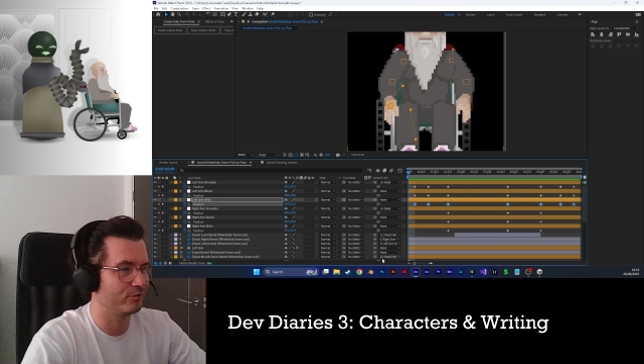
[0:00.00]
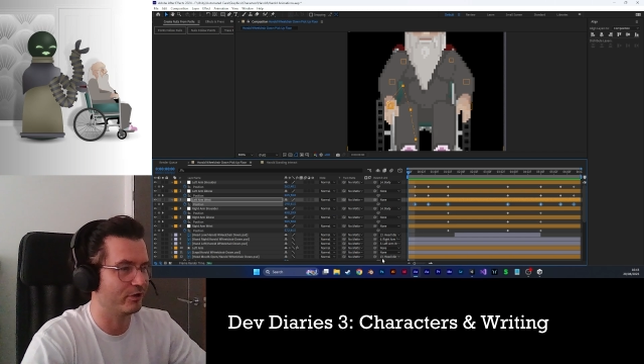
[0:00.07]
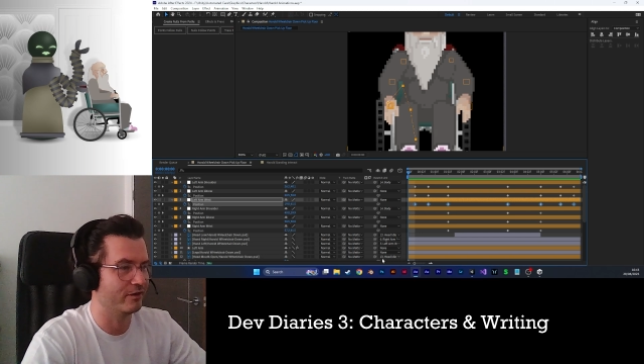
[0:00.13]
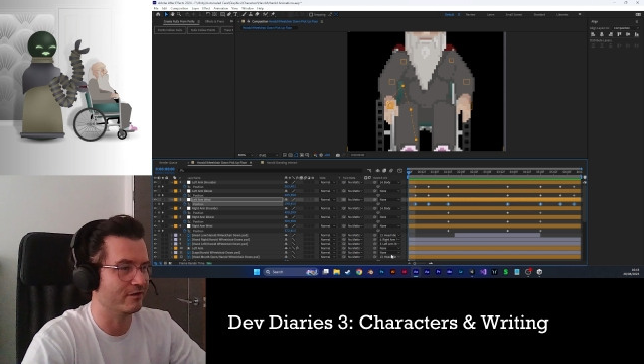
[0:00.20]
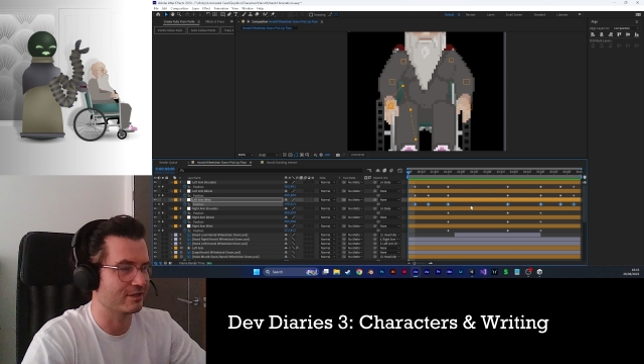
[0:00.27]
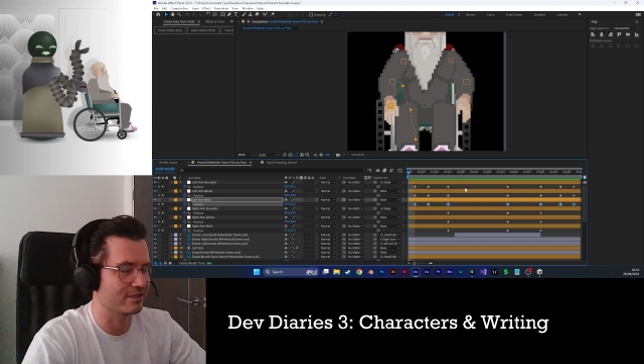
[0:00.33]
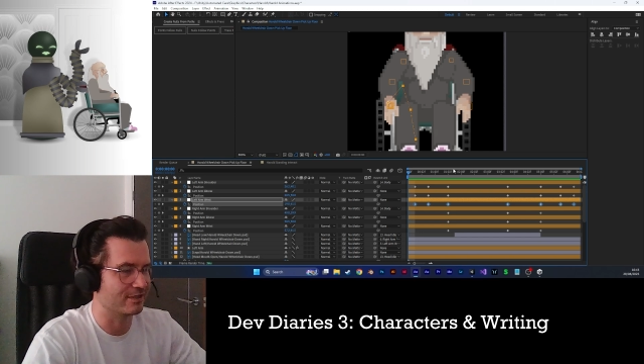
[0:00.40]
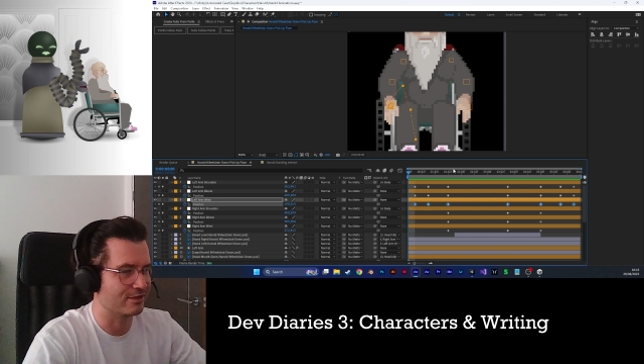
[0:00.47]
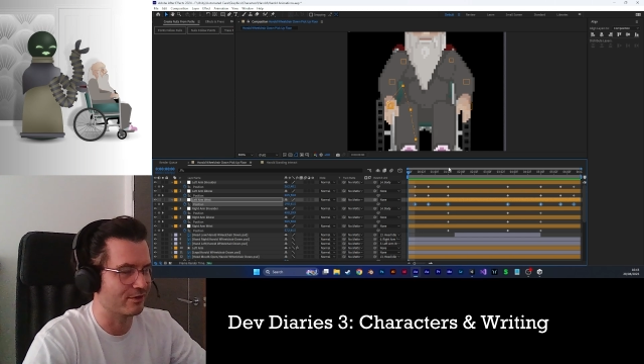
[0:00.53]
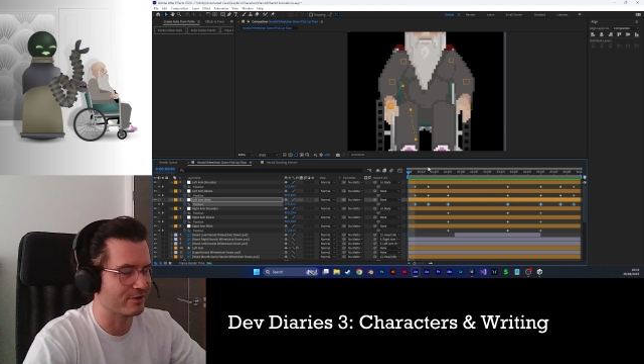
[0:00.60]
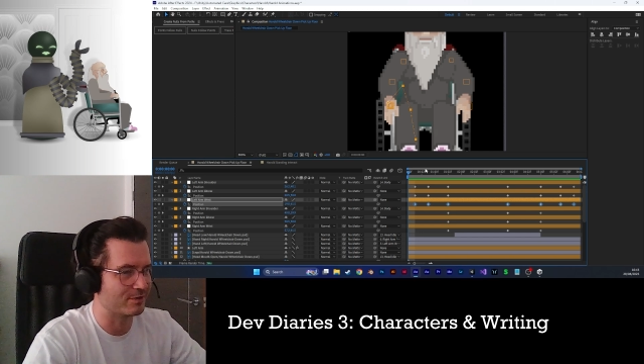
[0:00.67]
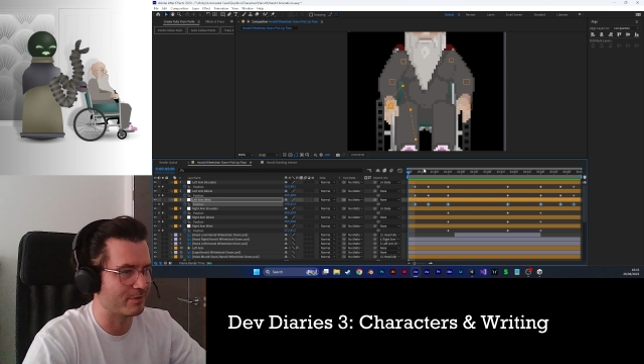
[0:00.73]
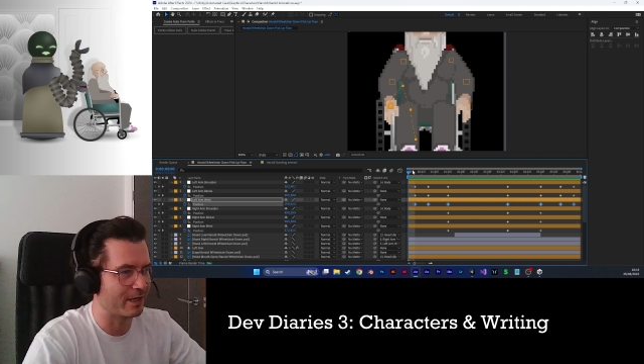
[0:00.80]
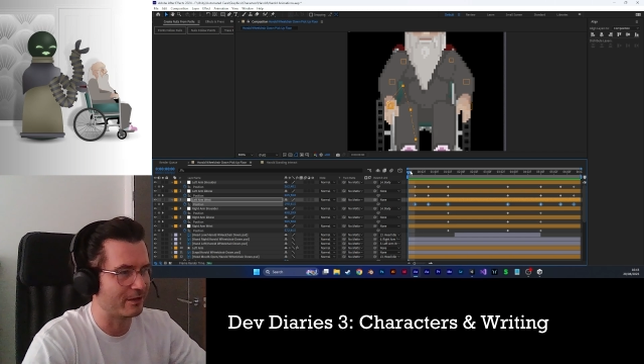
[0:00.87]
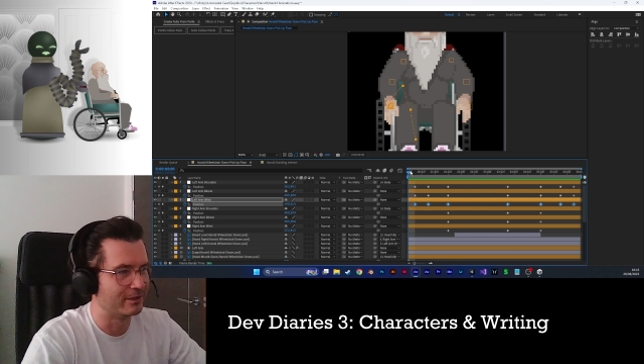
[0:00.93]
previously
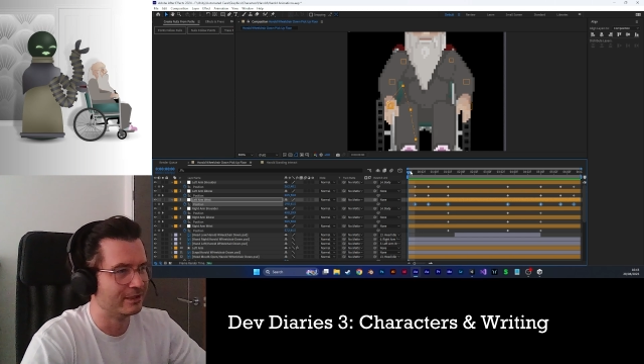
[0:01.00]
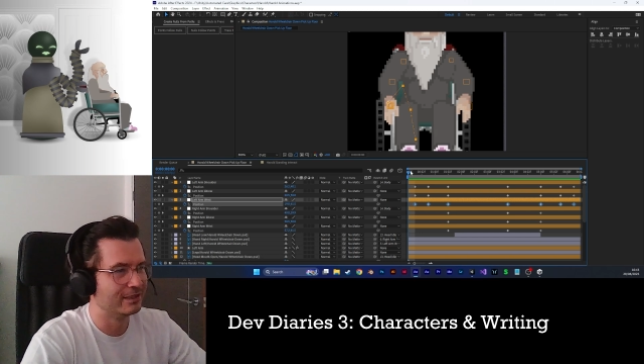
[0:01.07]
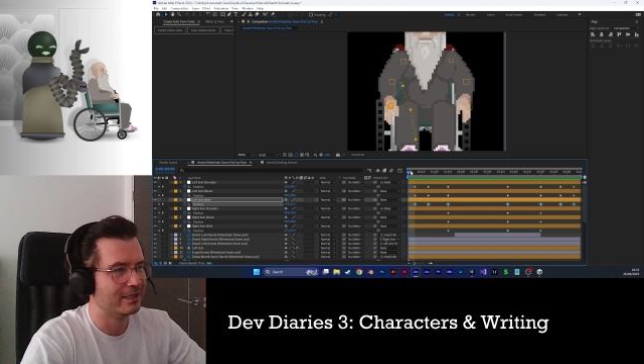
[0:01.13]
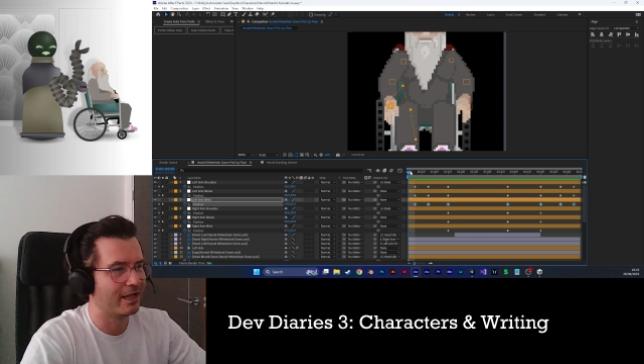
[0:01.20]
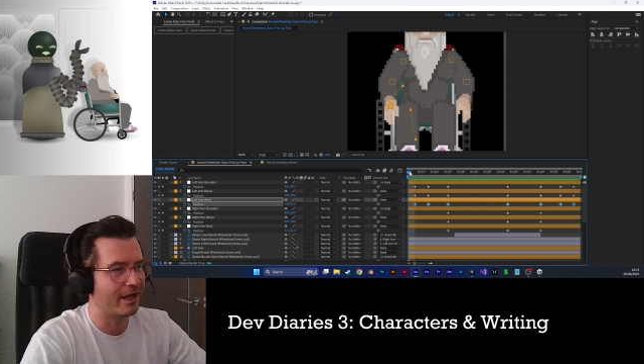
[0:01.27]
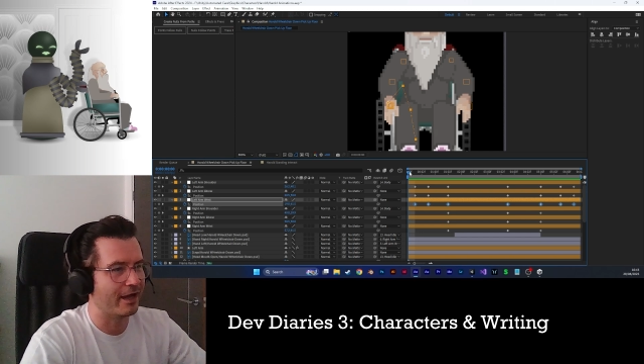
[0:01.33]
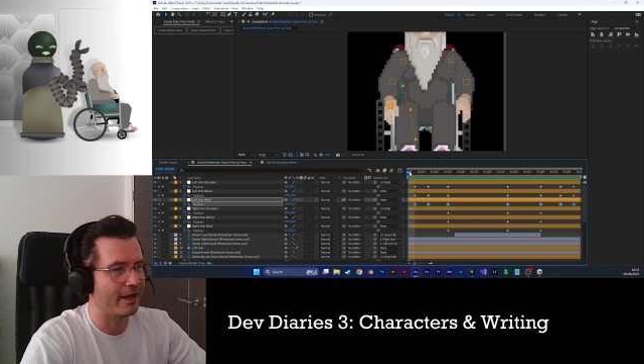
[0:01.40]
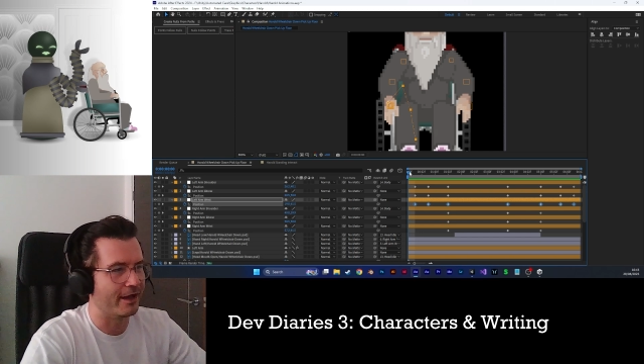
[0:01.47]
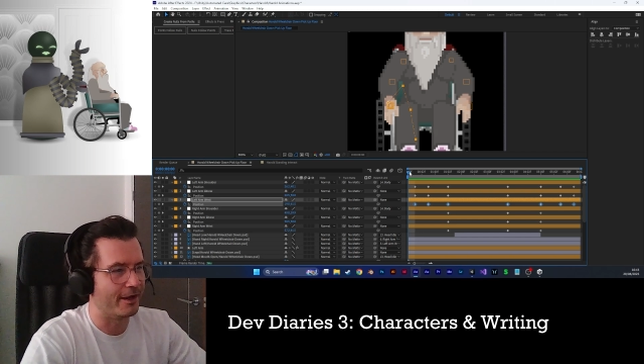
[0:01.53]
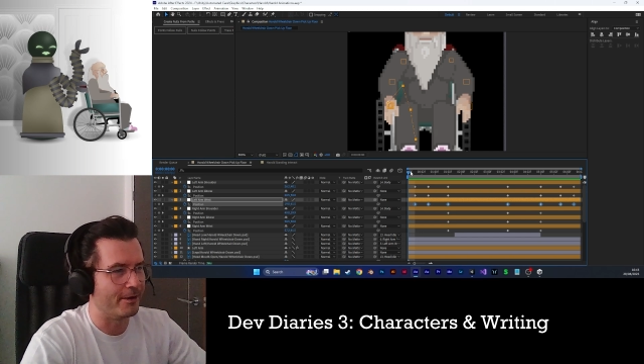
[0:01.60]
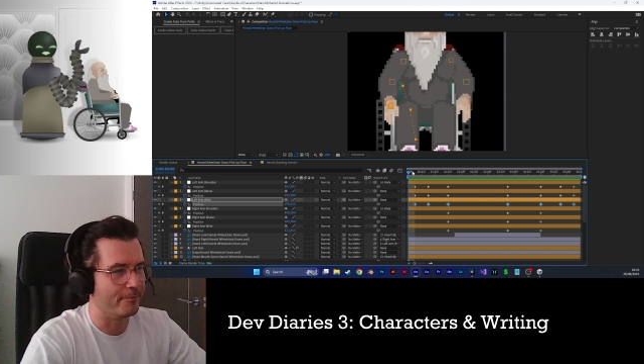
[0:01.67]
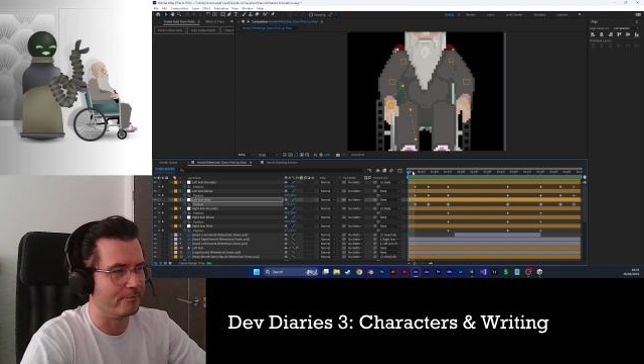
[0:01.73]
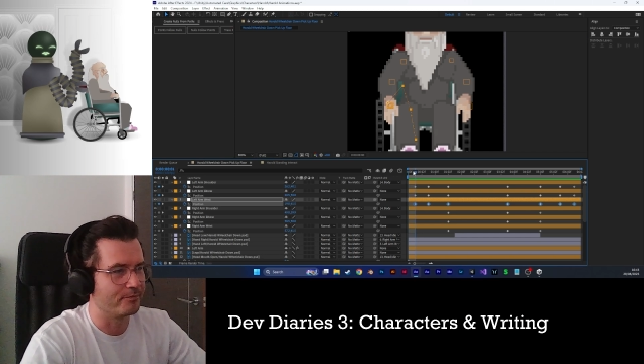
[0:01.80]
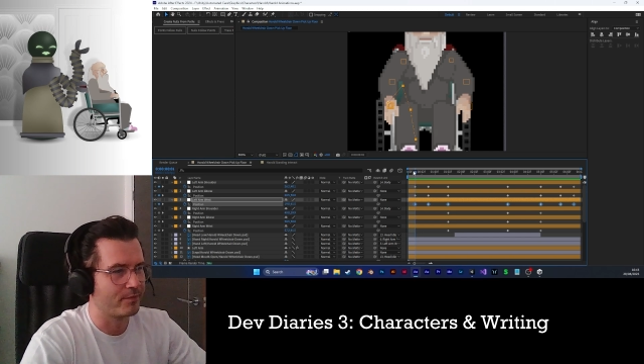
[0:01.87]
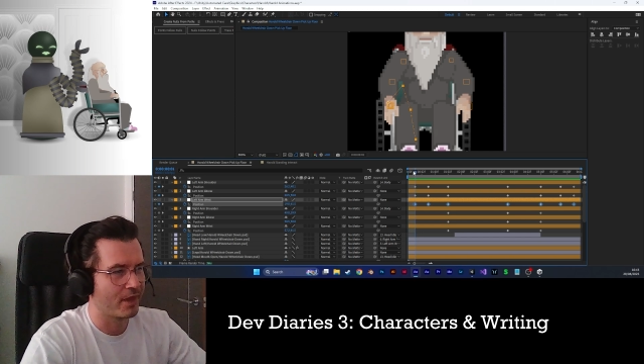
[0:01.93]
talked about.
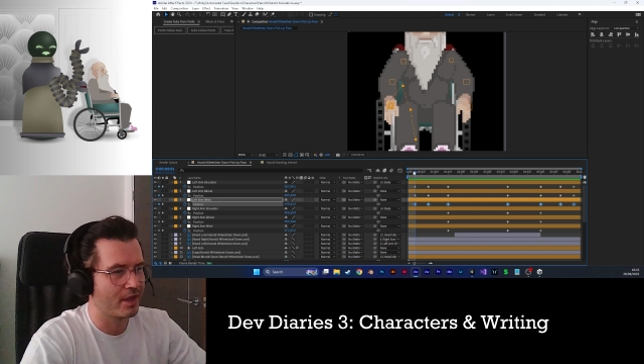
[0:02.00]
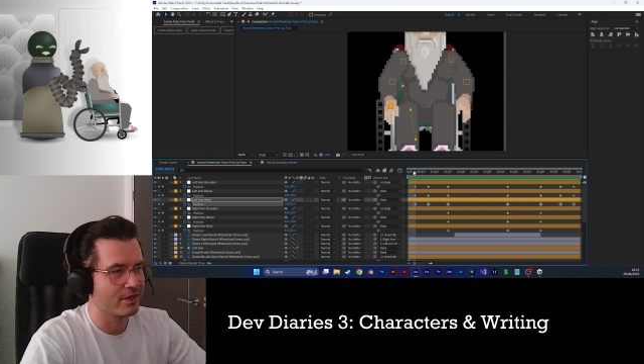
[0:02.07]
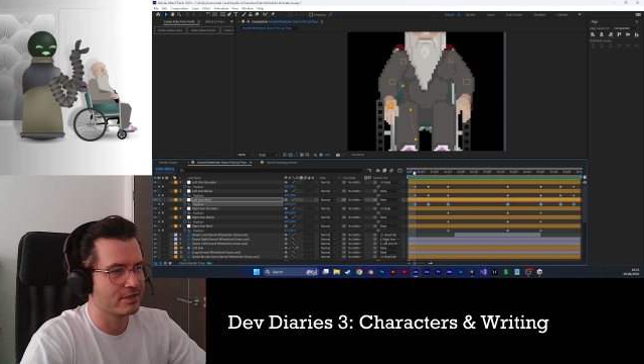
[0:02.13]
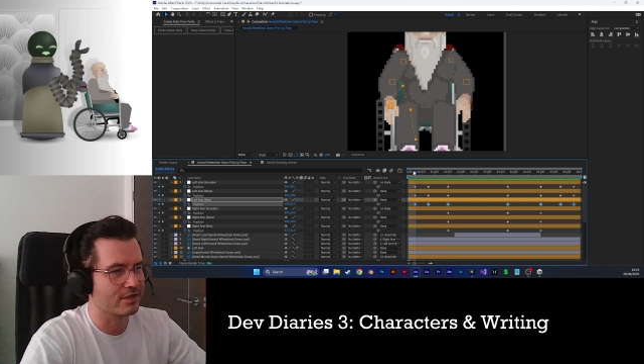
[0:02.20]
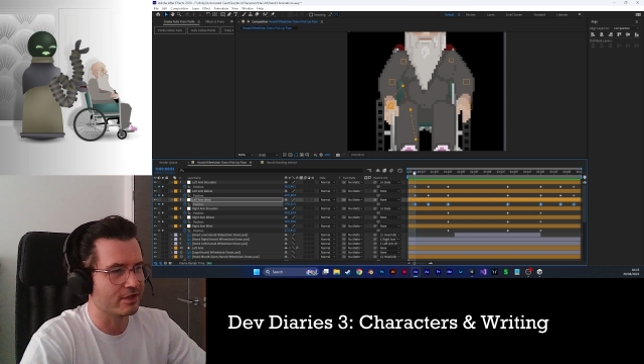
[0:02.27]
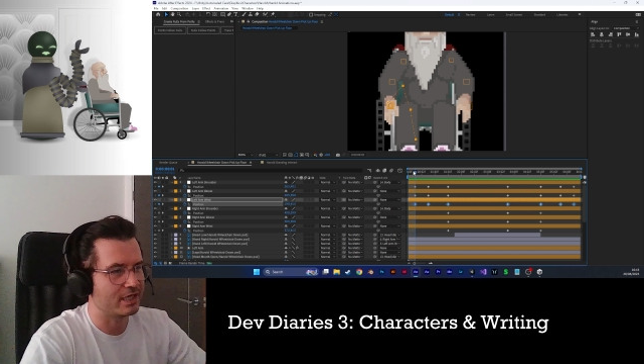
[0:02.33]
So